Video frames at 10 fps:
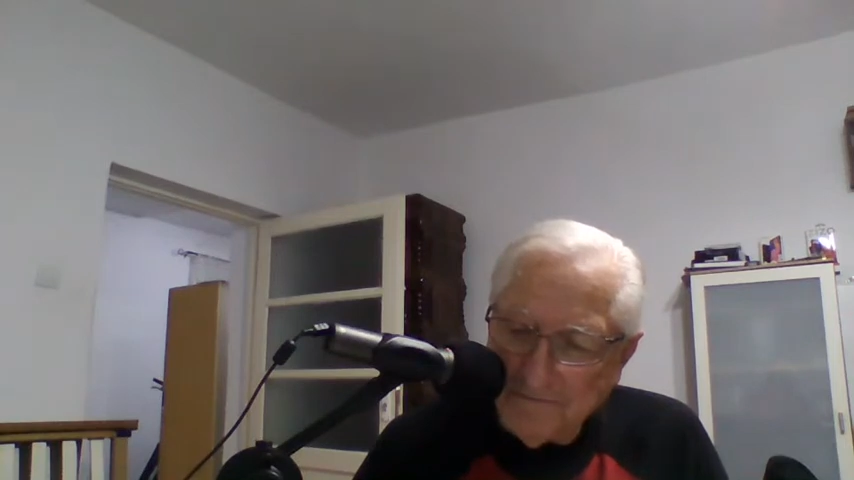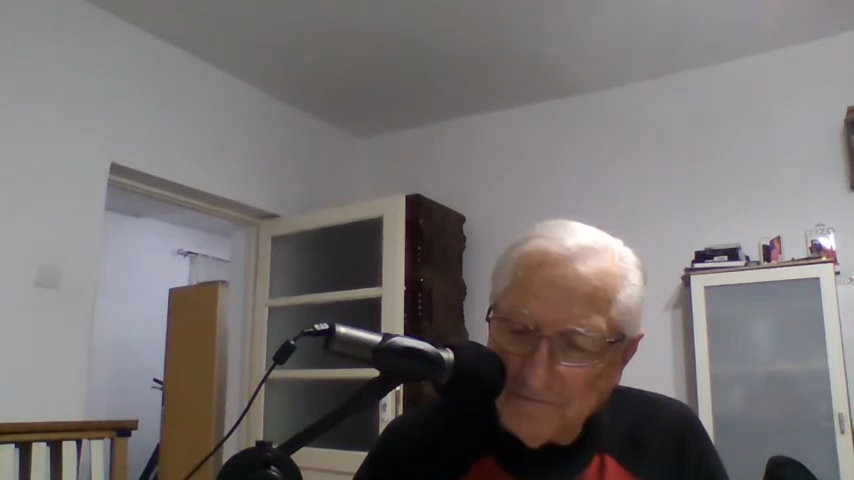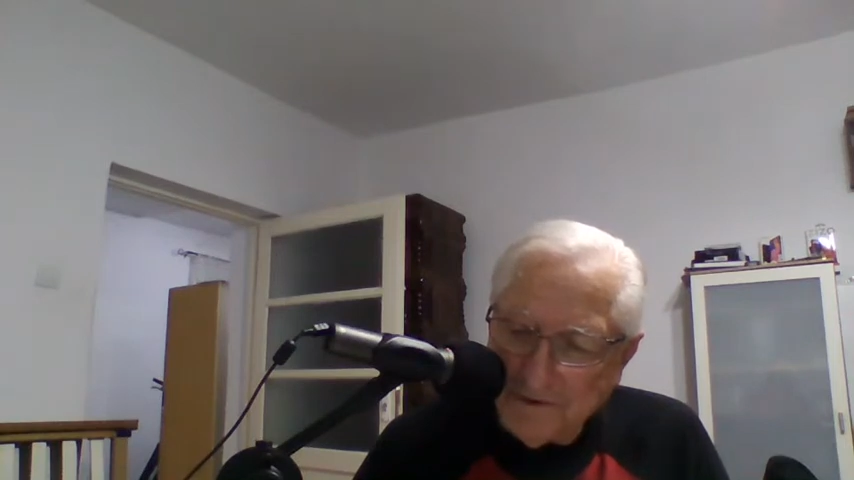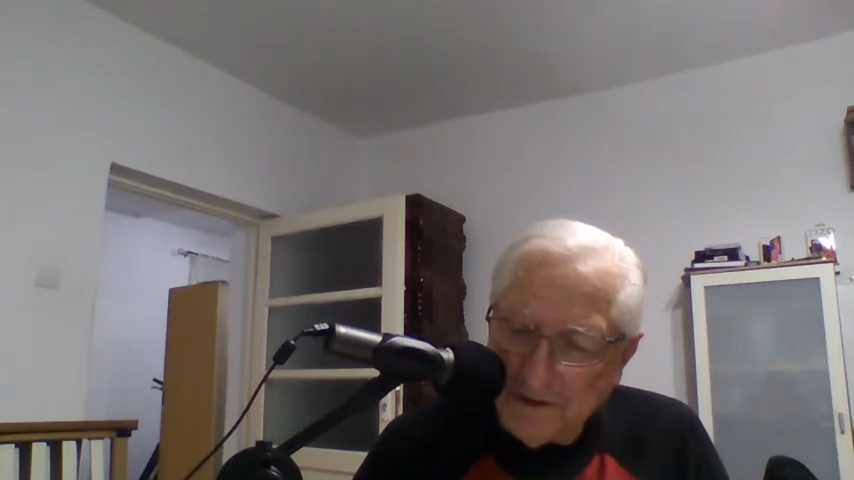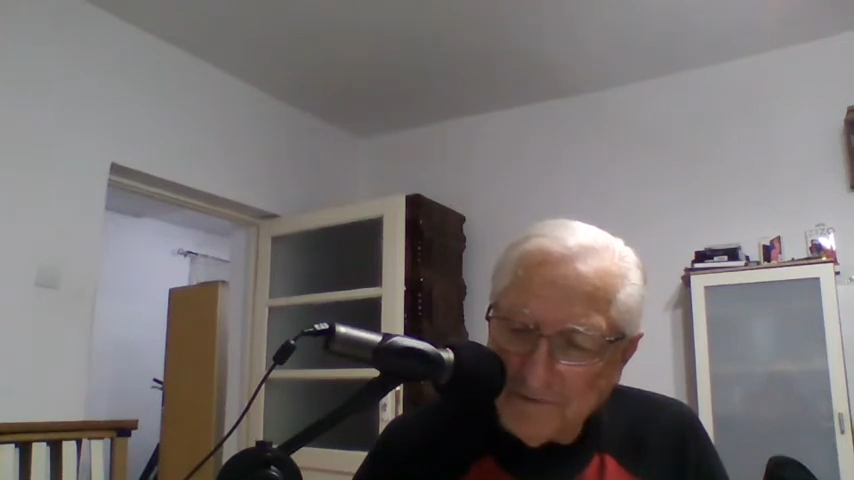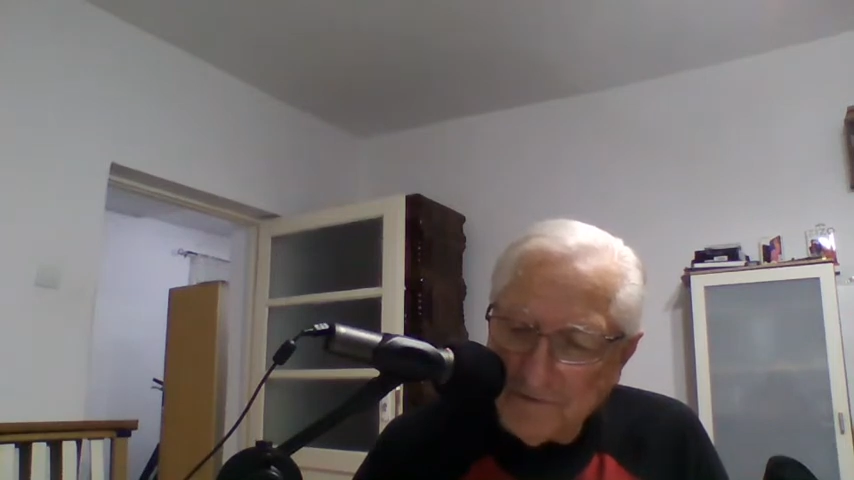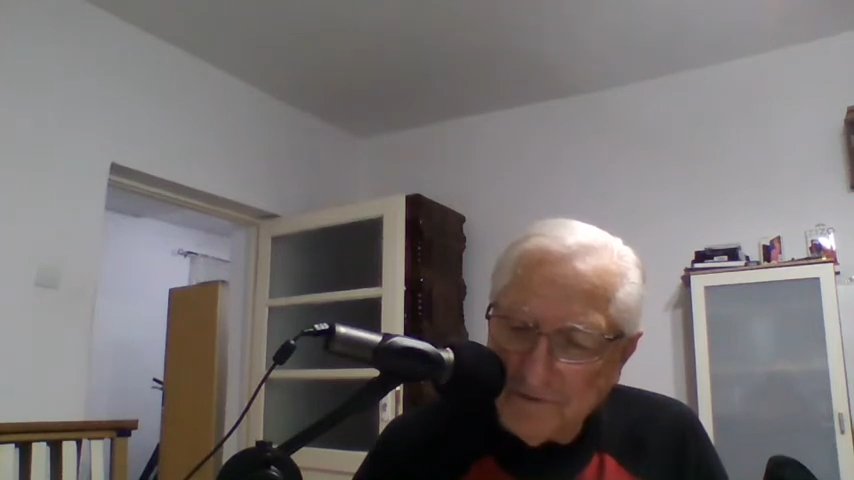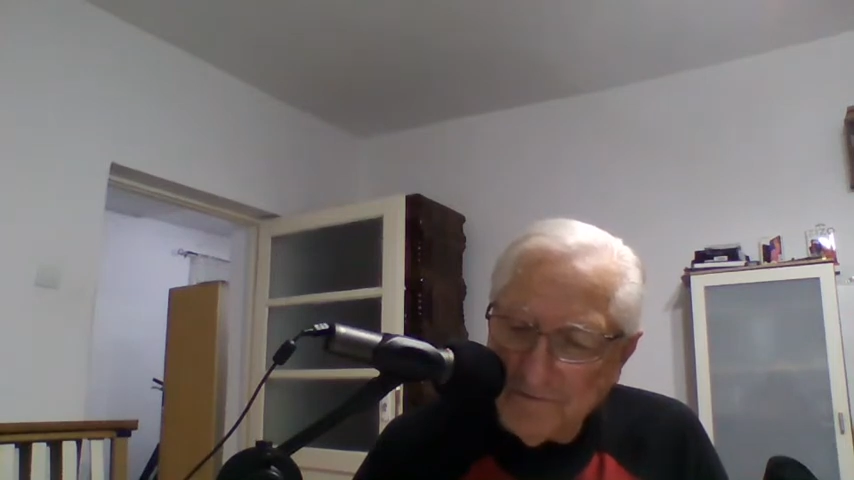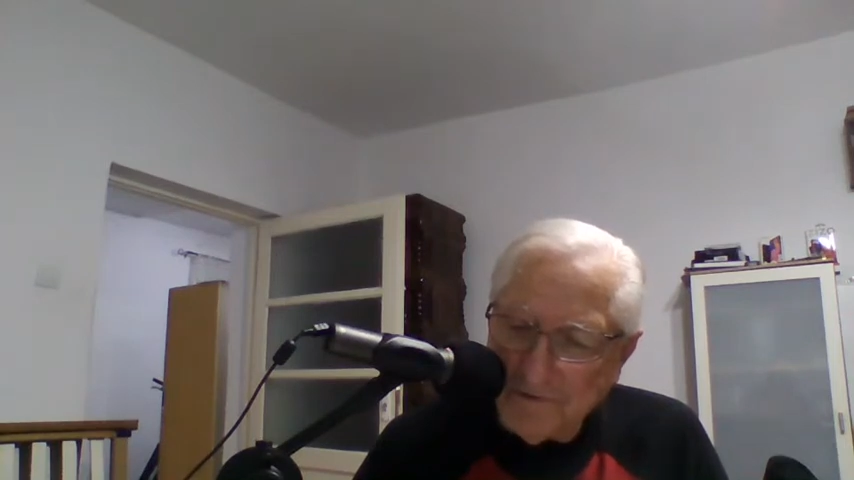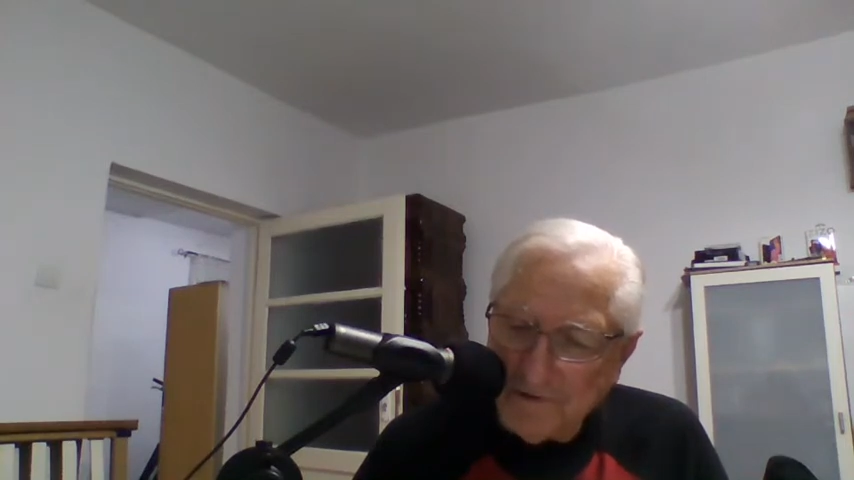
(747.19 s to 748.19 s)
chapter 3,
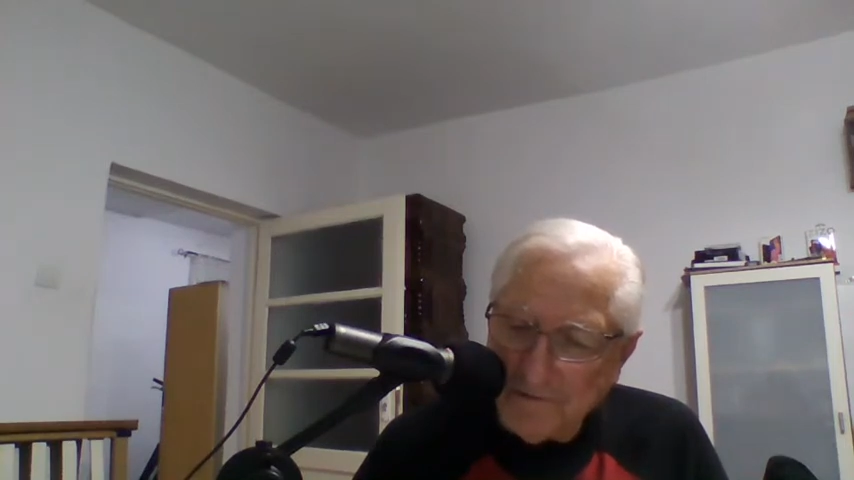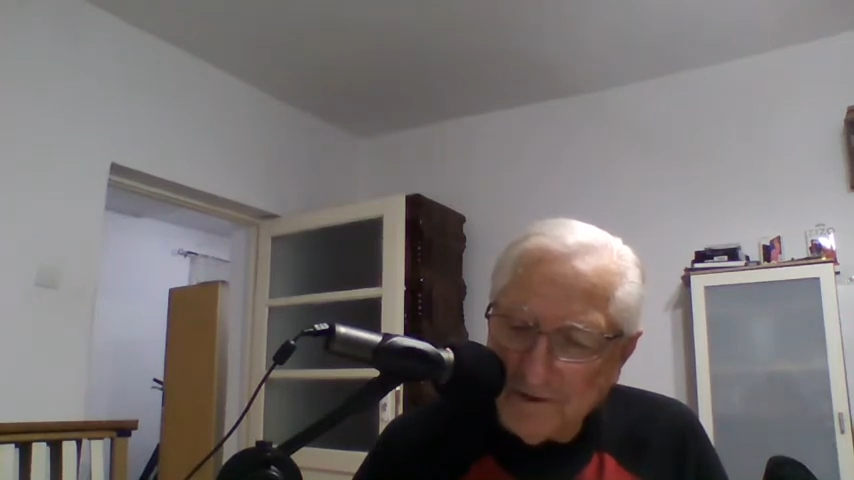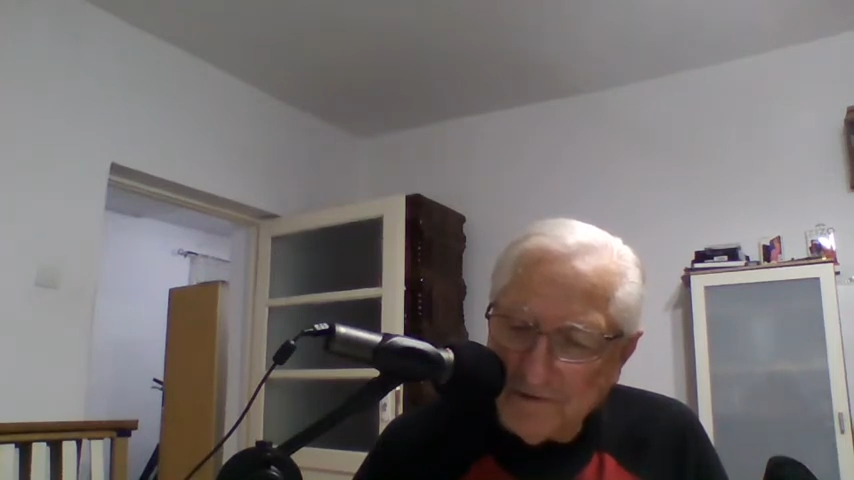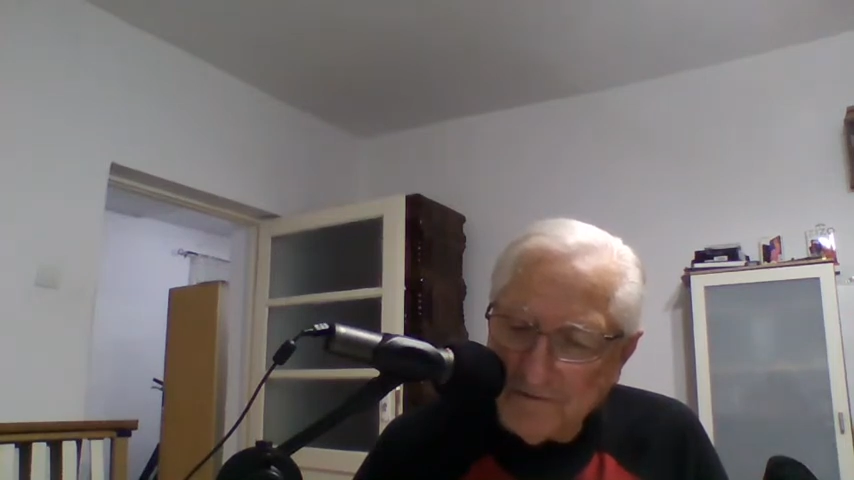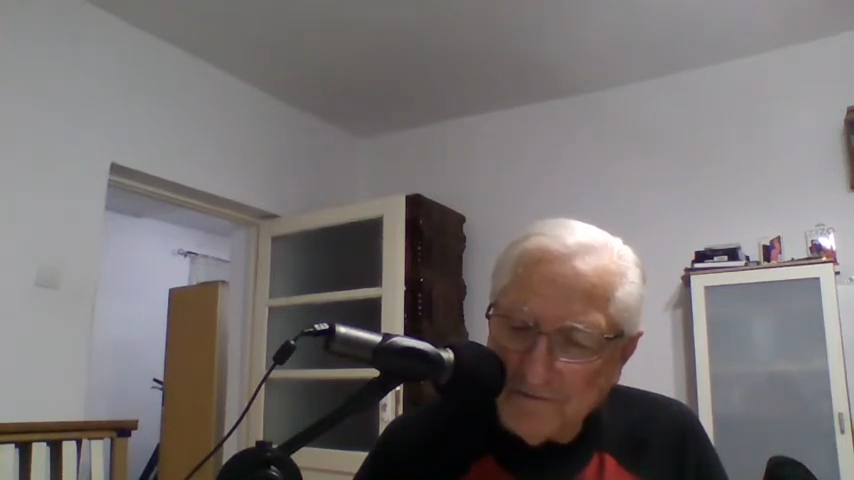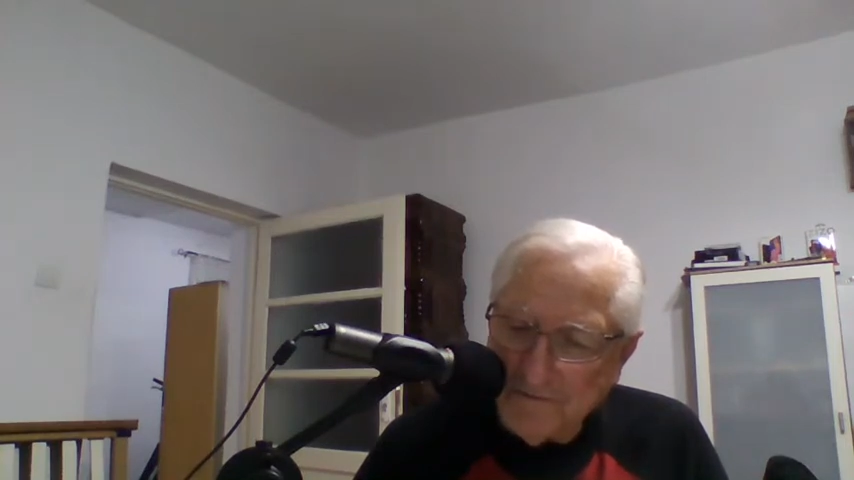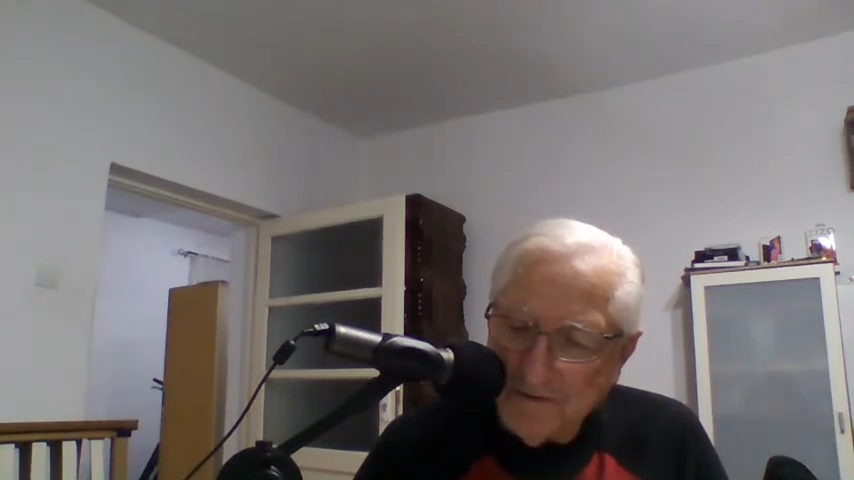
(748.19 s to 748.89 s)
verse 12.